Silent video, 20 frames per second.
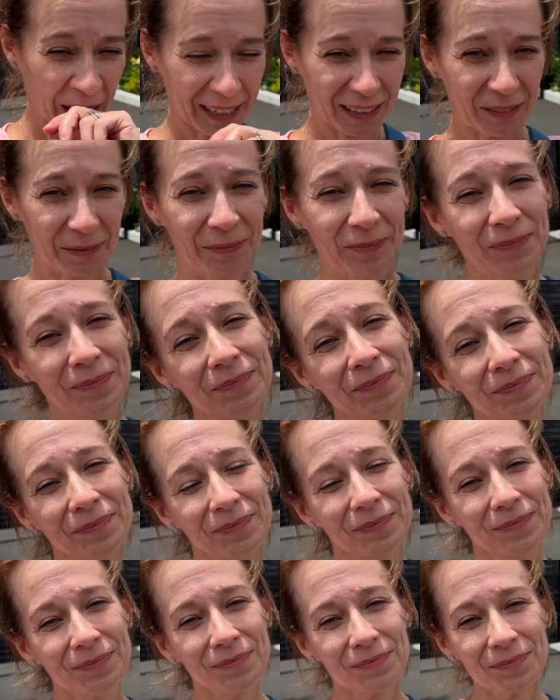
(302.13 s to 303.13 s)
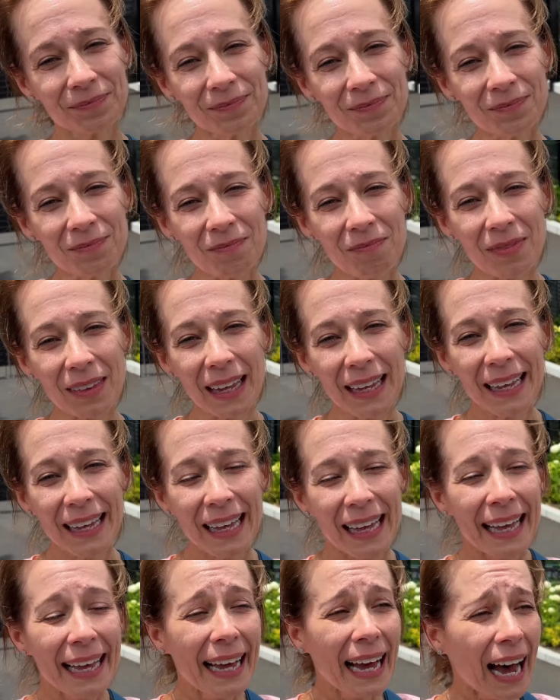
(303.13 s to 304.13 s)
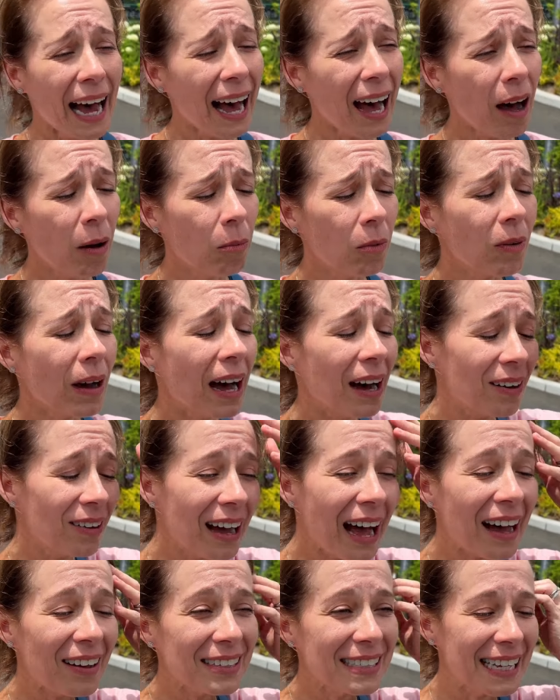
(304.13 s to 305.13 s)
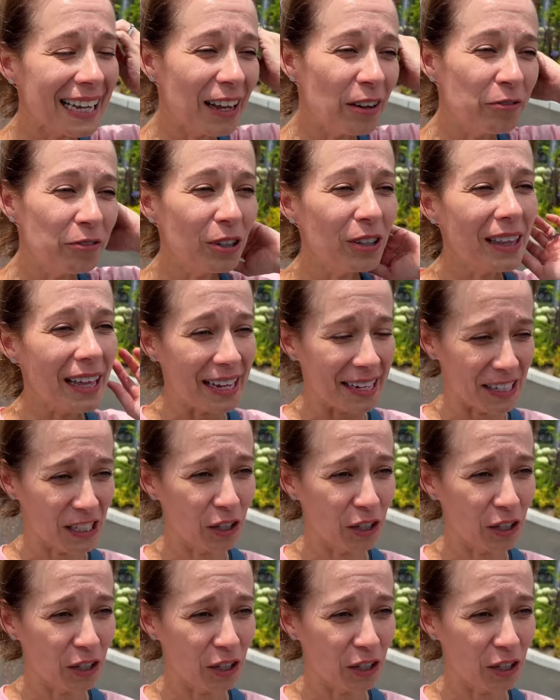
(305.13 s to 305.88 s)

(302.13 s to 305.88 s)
So what did you think of Fujiyama? Well, I'll say a few things.